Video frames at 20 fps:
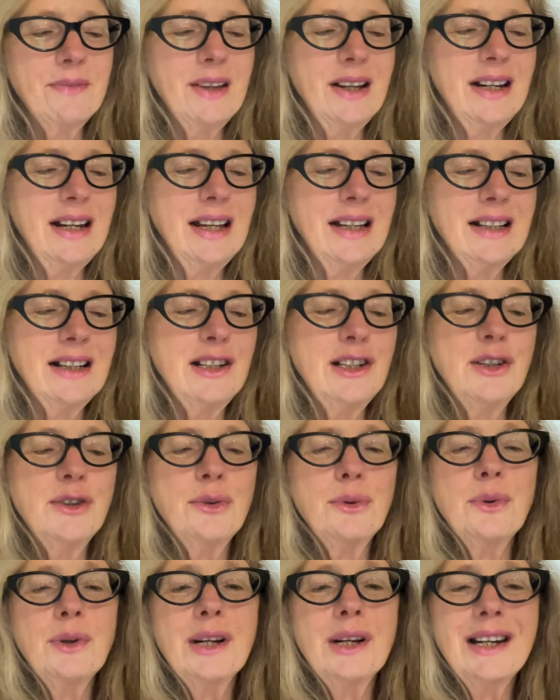like a
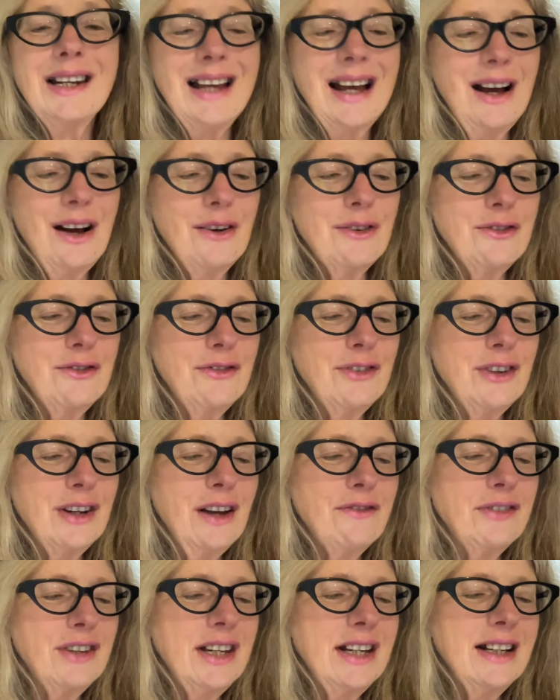little cloud,
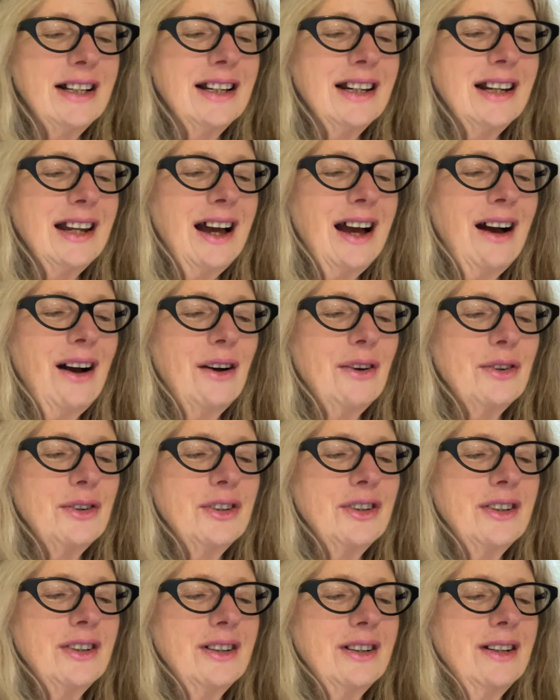fluffy cloud.
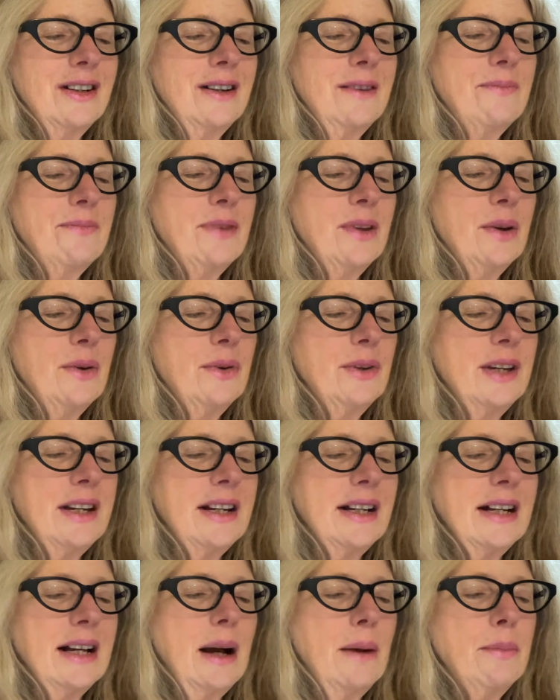Get
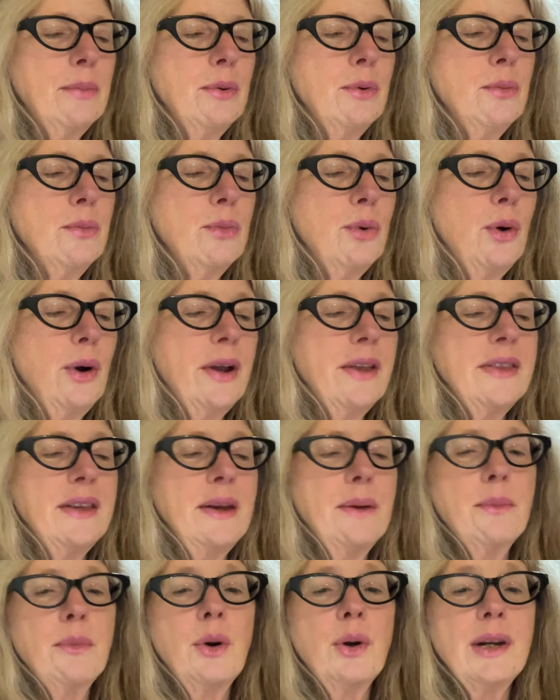a couple more and
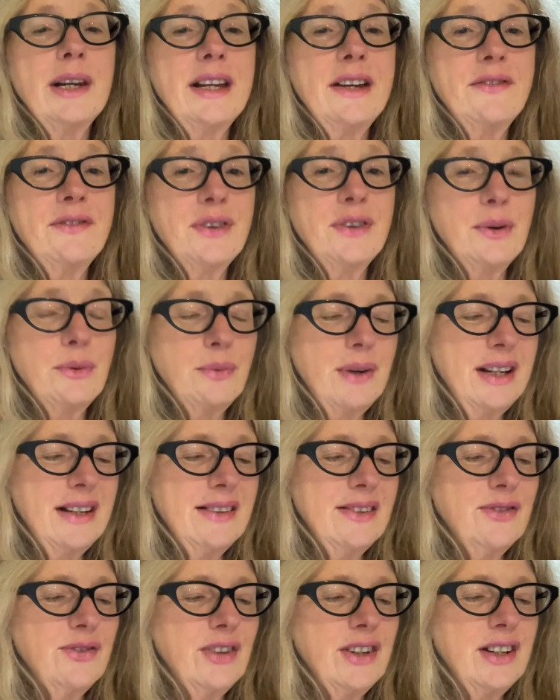then we'll leave the
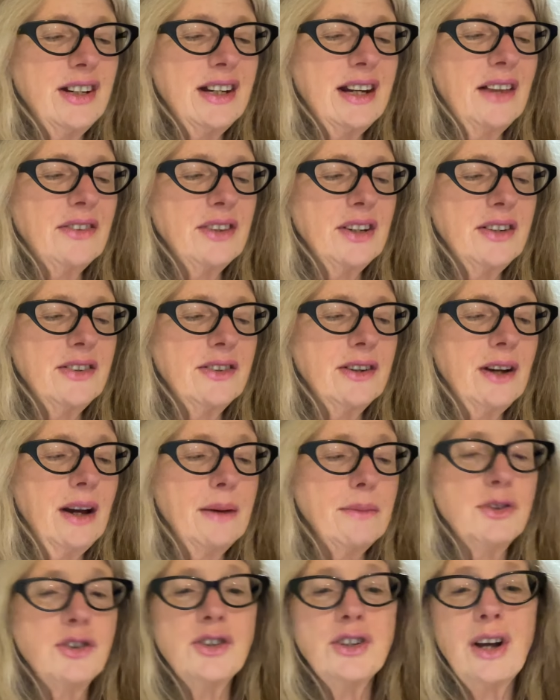rest for another
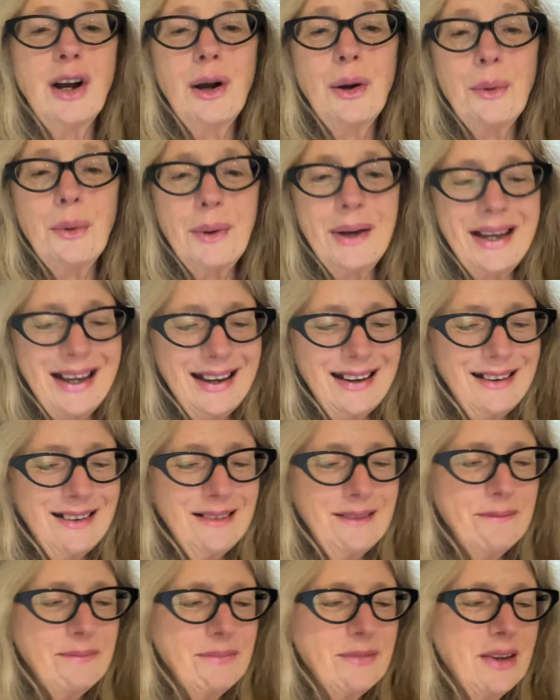time, shall we?
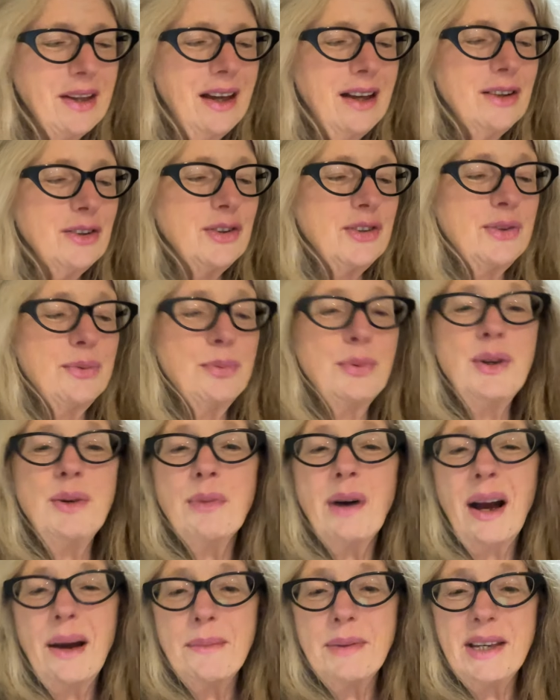Because we
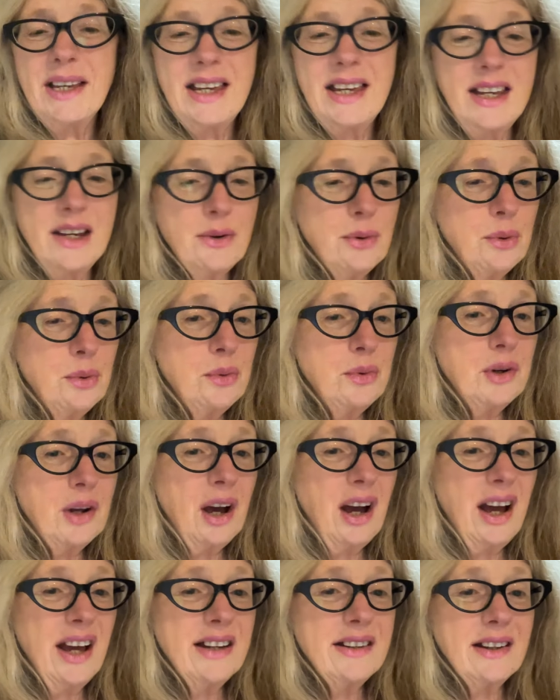might be here all
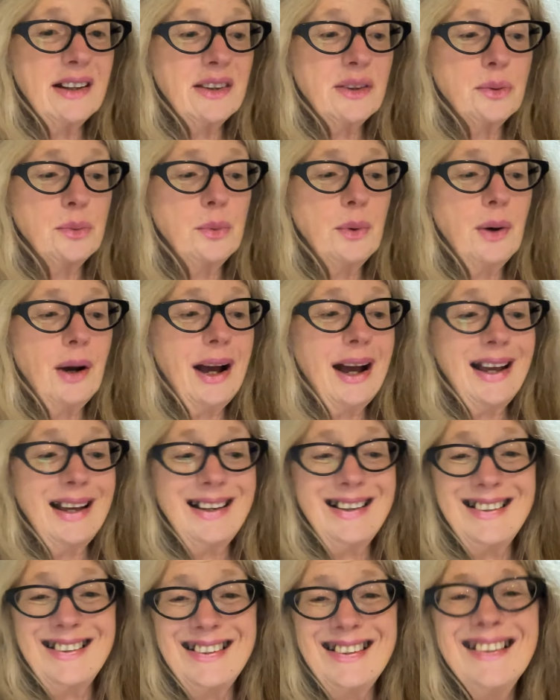night
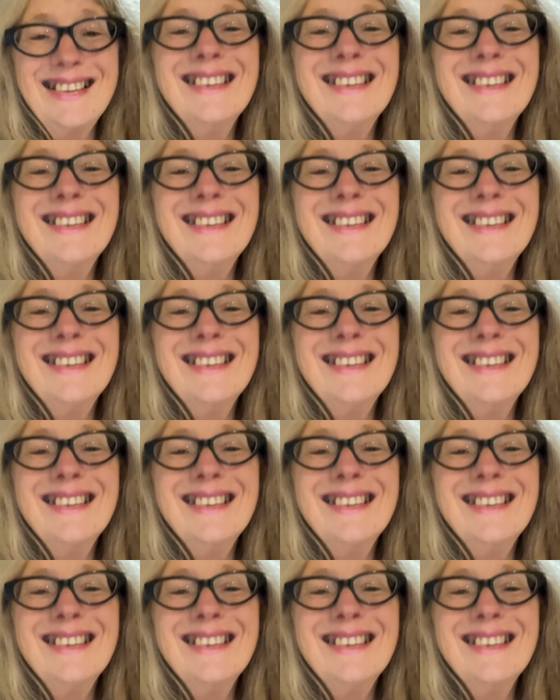otherwise.